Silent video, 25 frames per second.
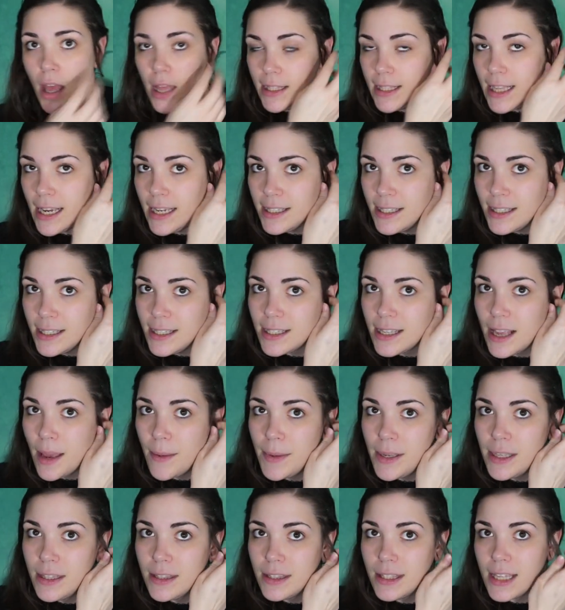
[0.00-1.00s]
That's, I
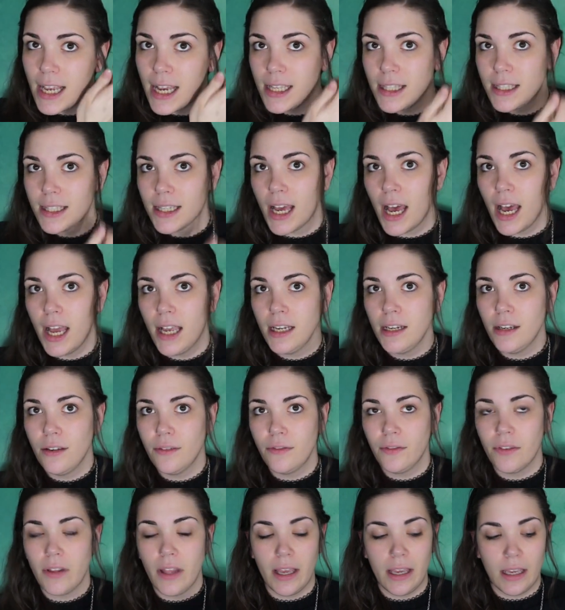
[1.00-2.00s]
mean, that's kind
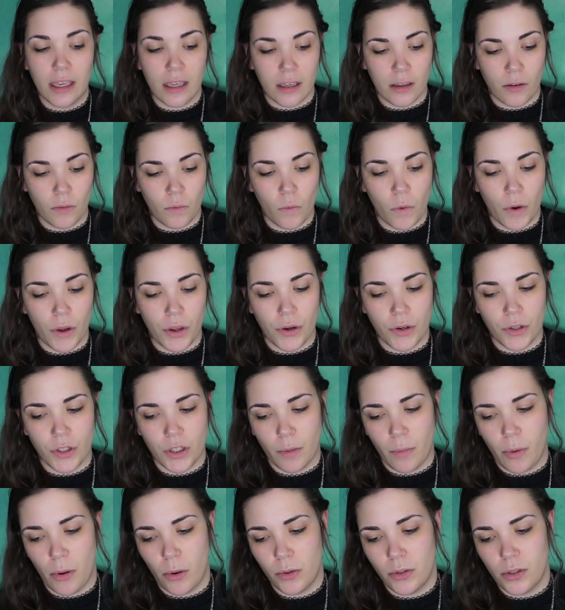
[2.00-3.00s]
of like what you're
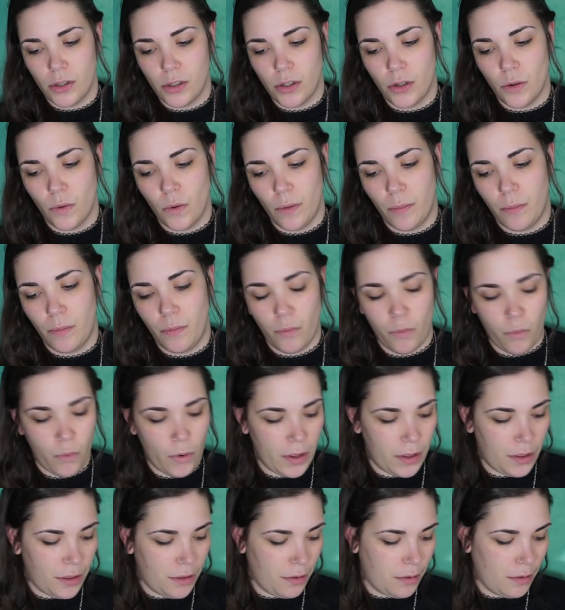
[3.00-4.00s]
supposed to do with,
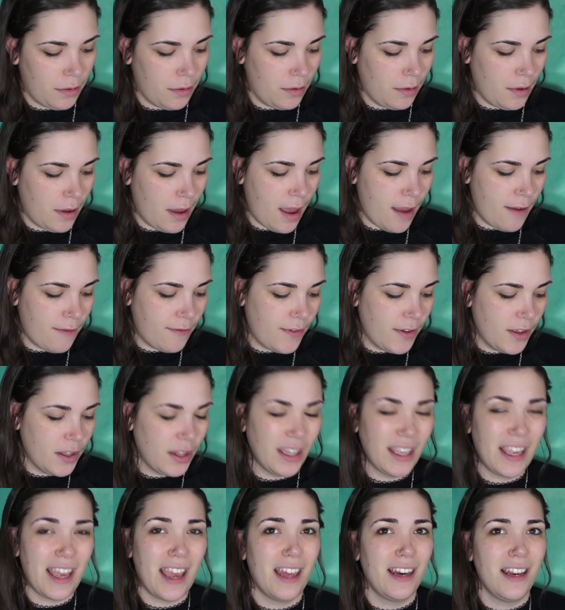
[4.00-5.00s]
with I feel
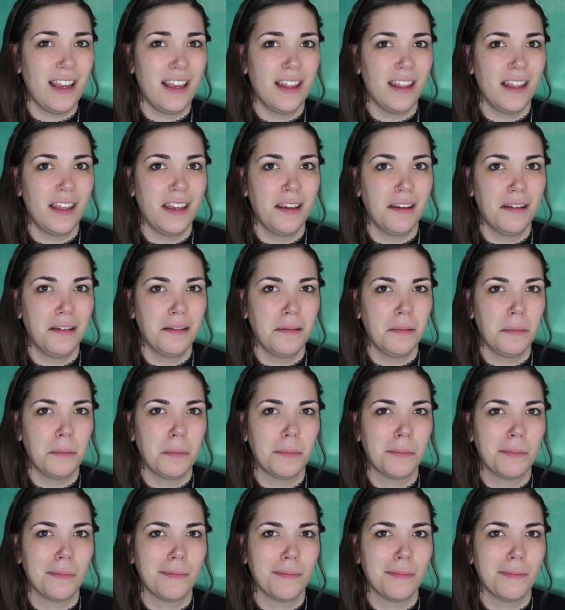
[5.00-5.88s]
like anything,